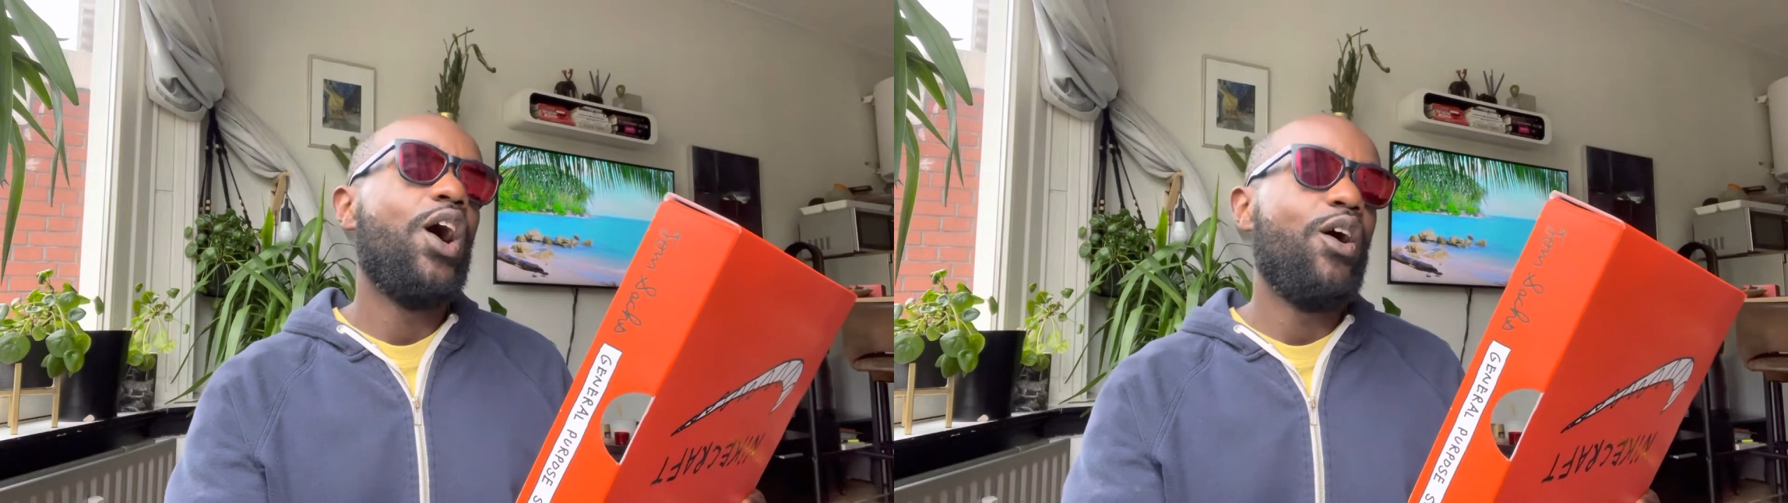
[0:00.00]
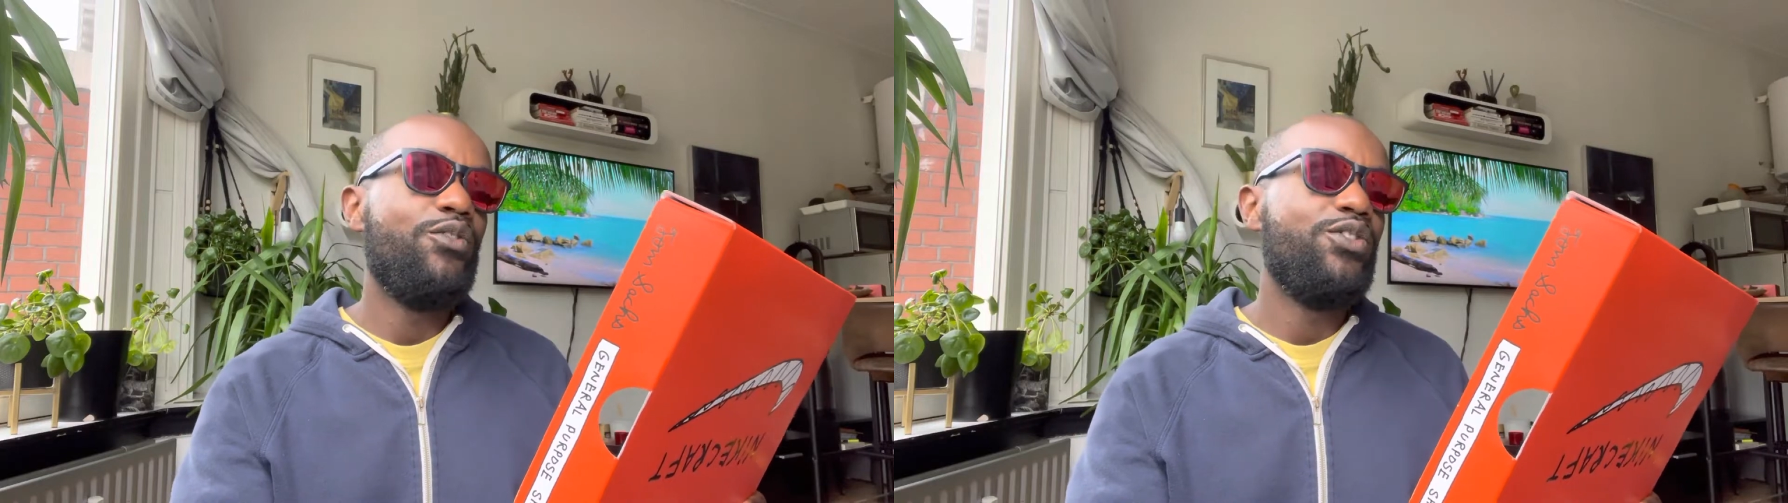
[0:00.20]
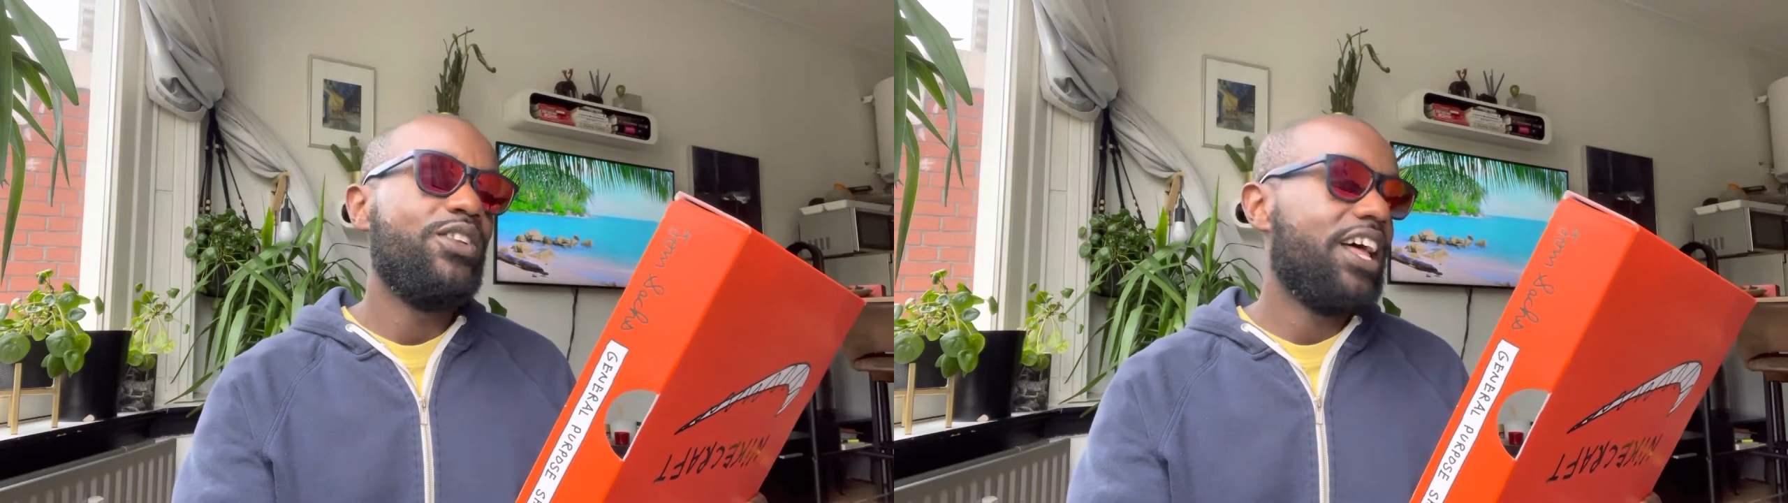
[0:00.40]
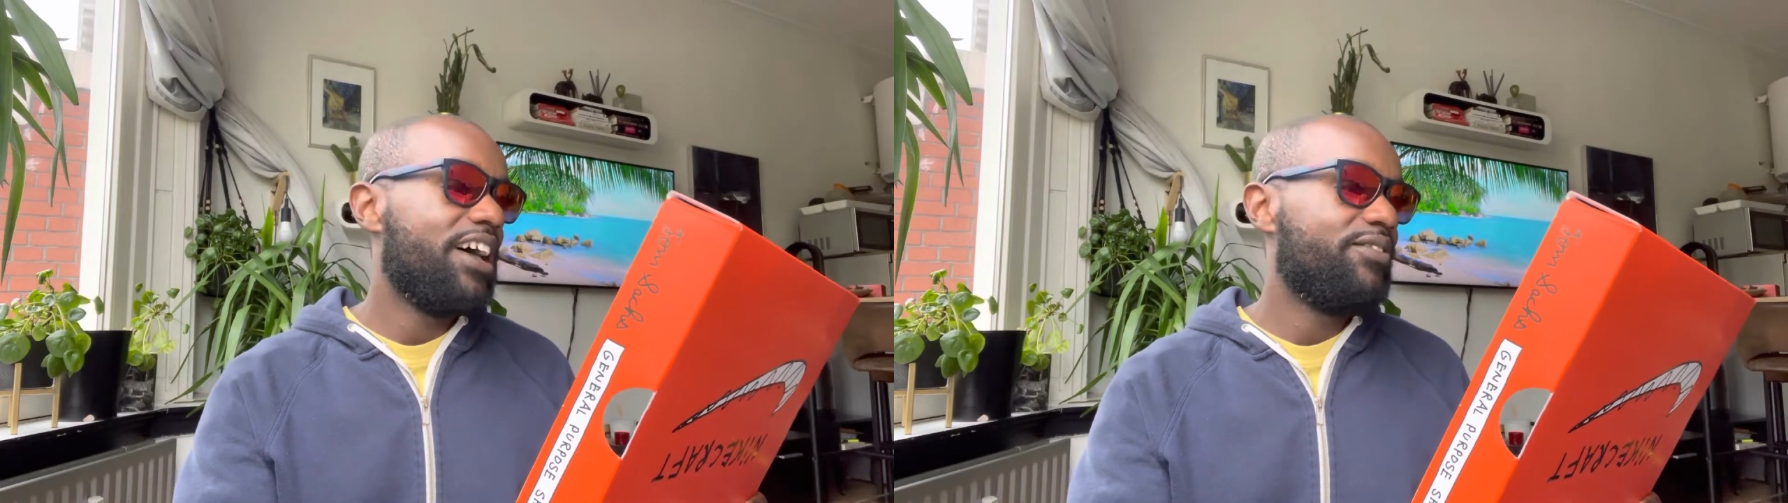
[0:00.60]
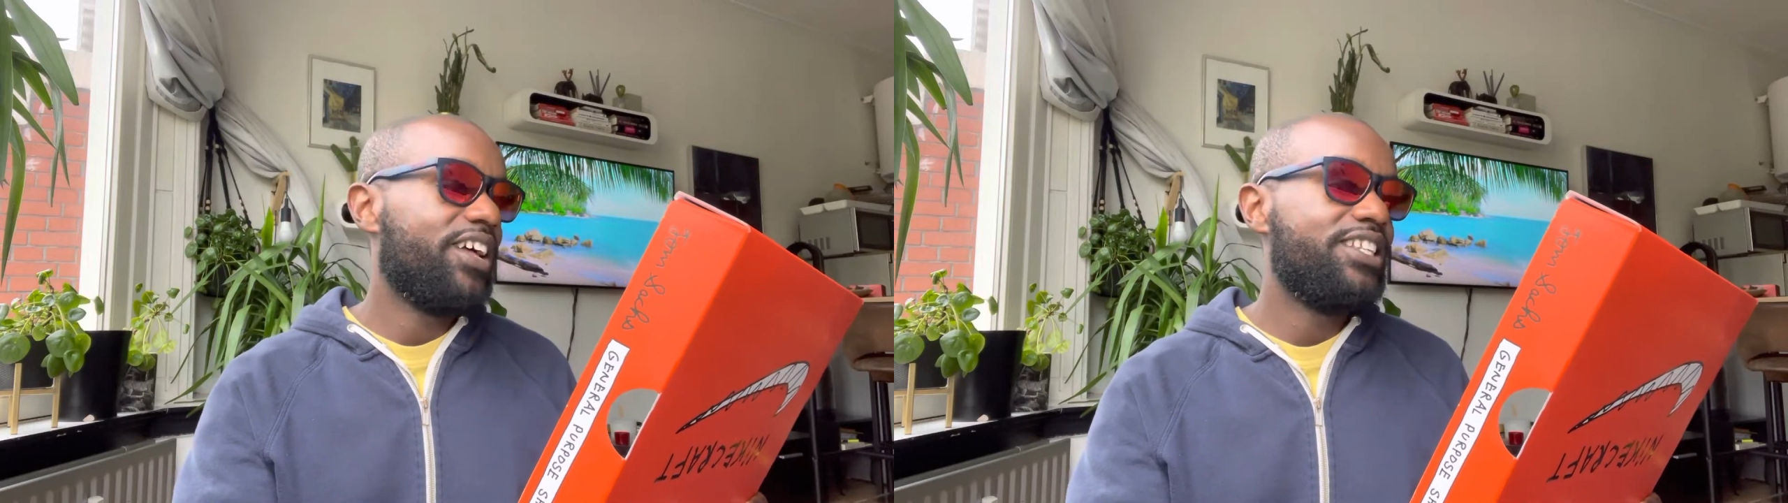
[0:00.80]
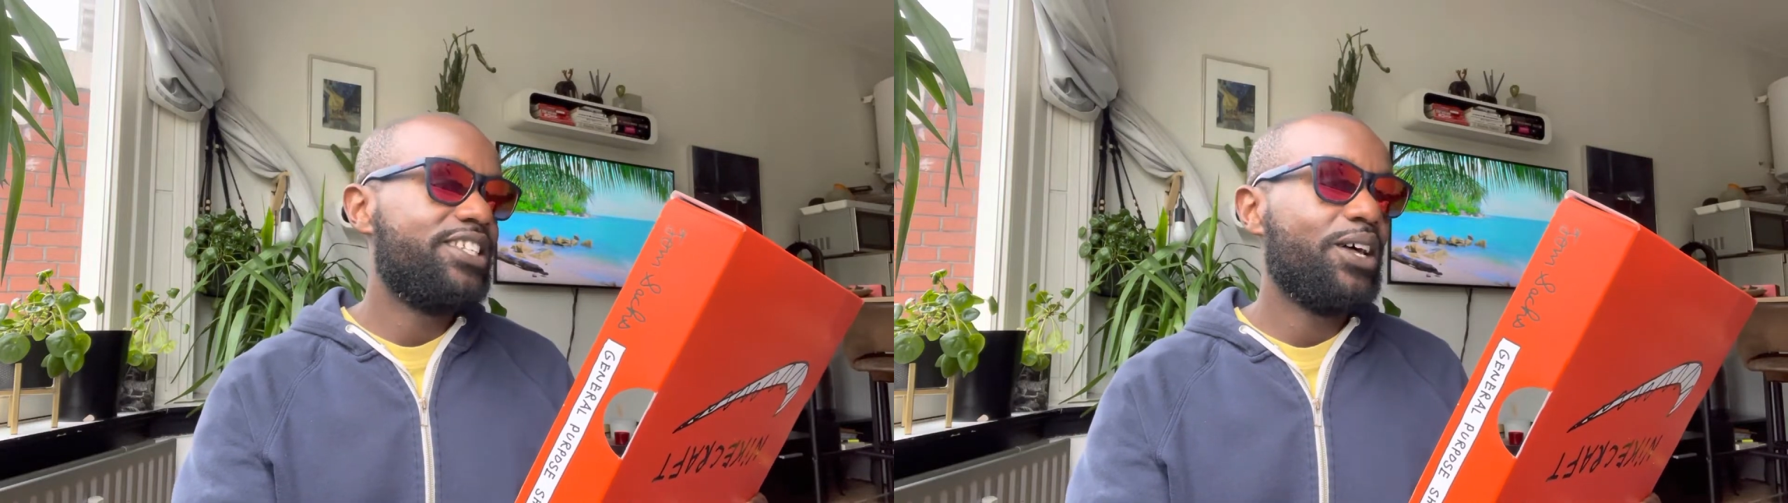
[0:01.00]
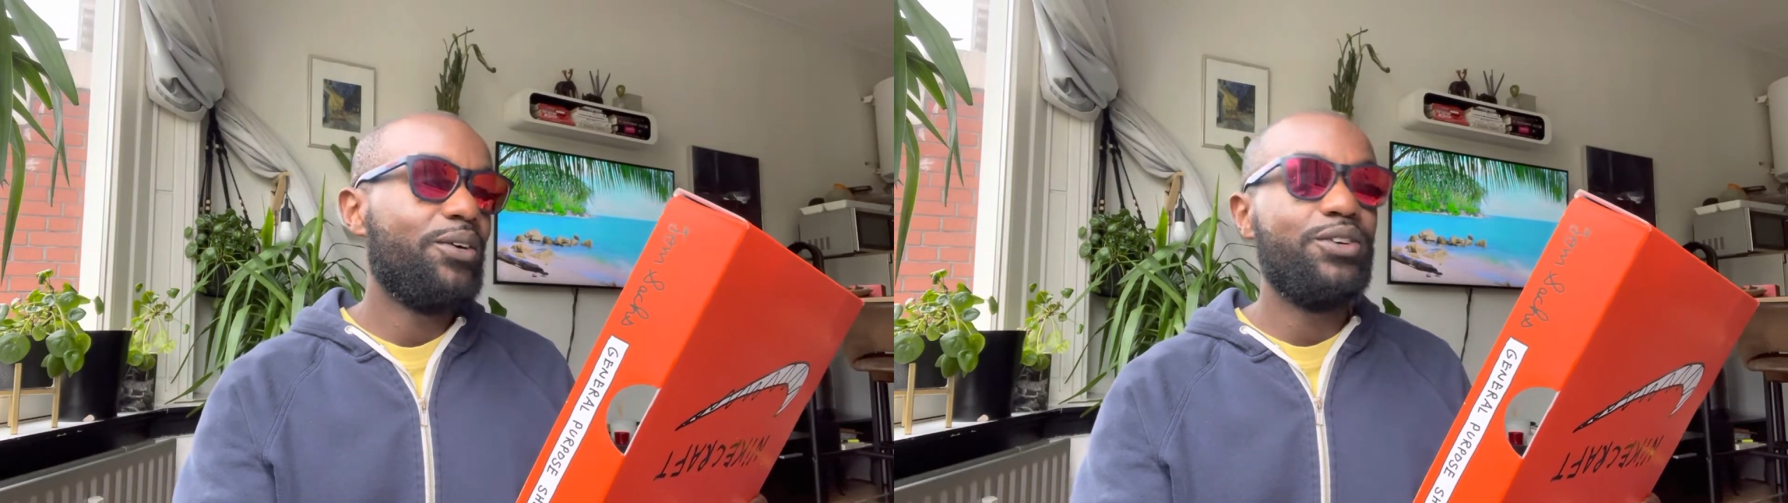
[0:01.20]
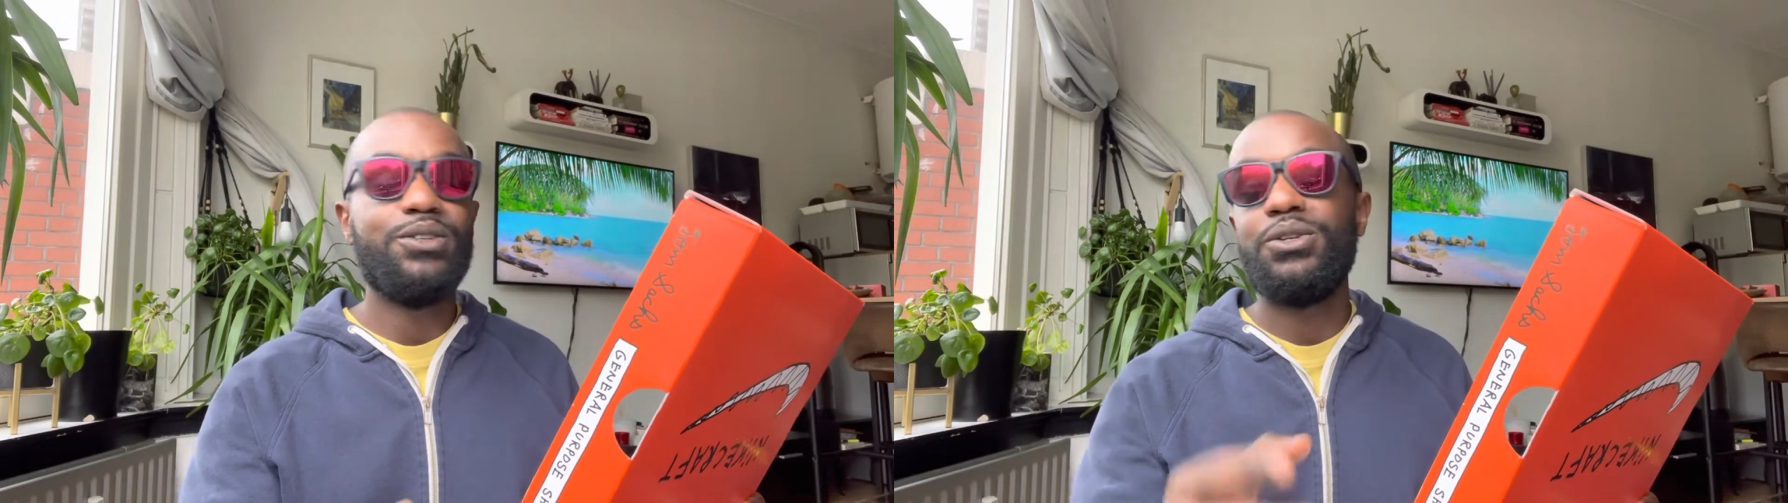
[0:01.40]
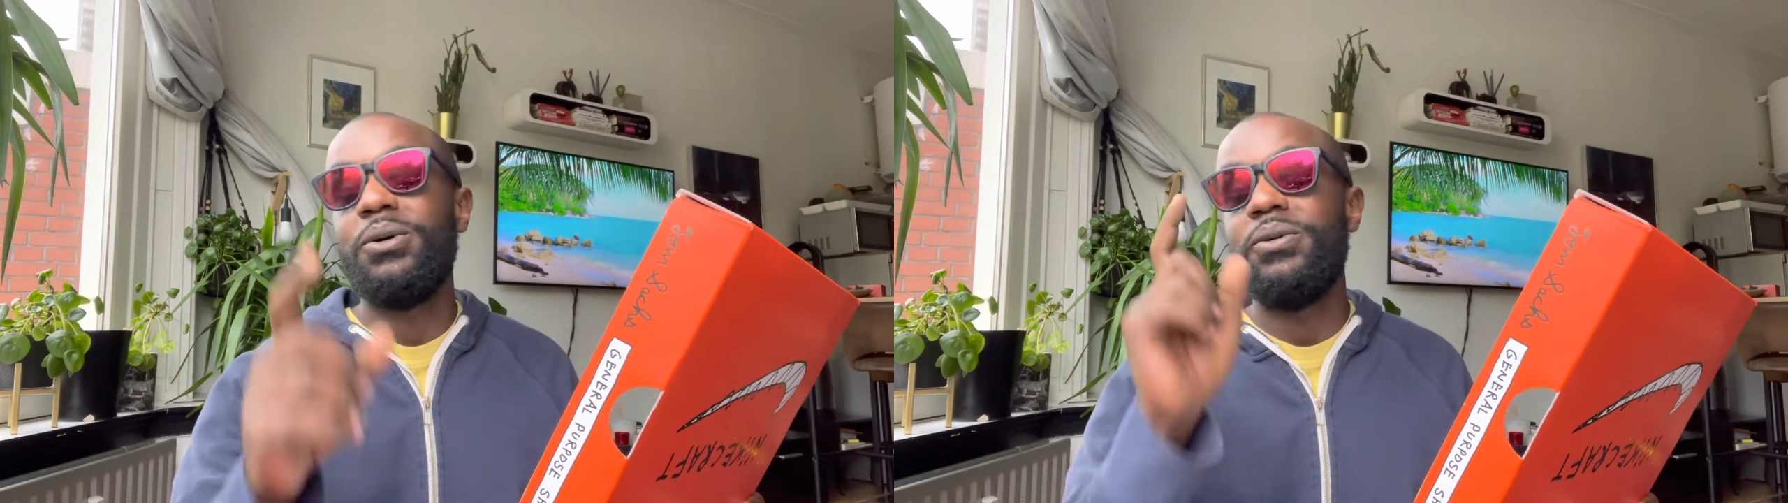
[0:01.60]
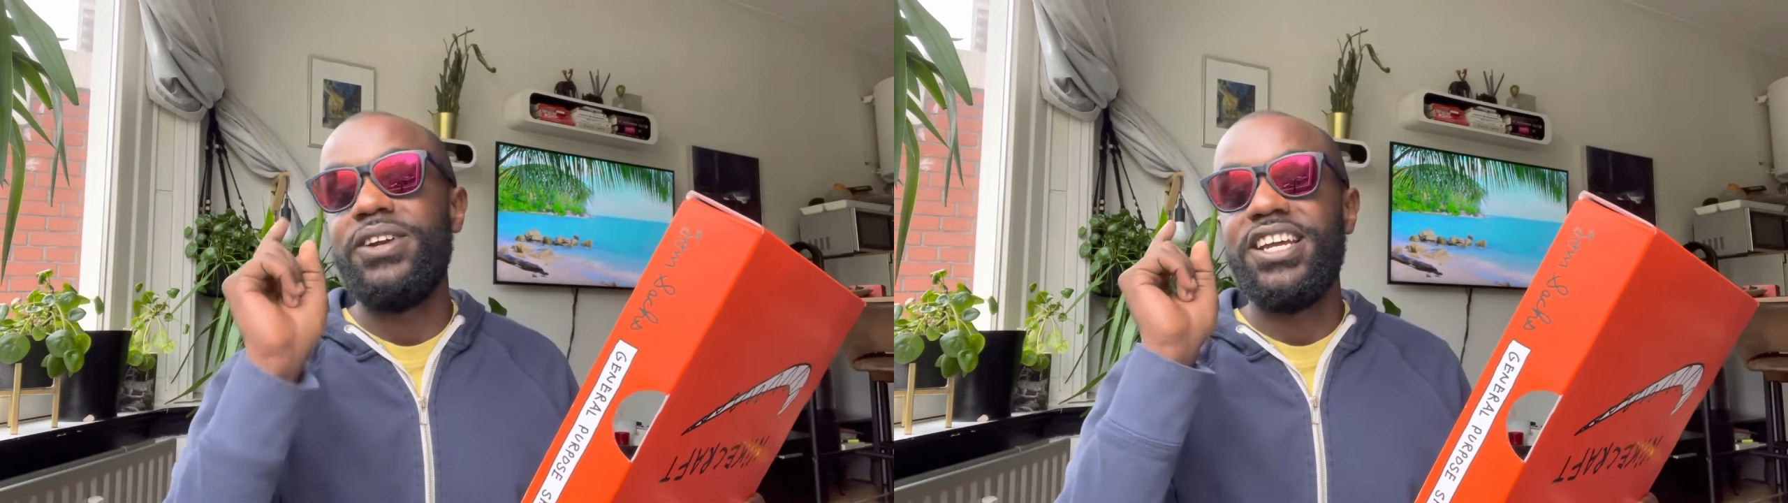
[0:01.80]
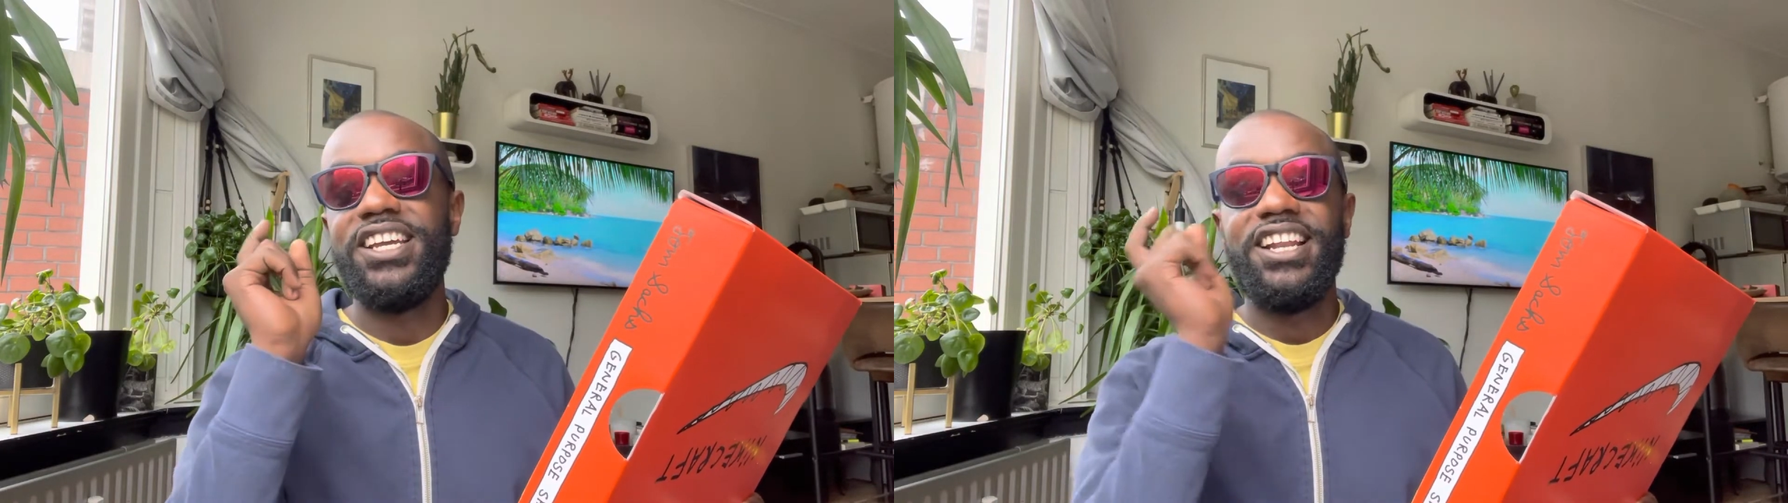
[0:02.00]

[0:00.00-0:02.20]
of your life and tell your story.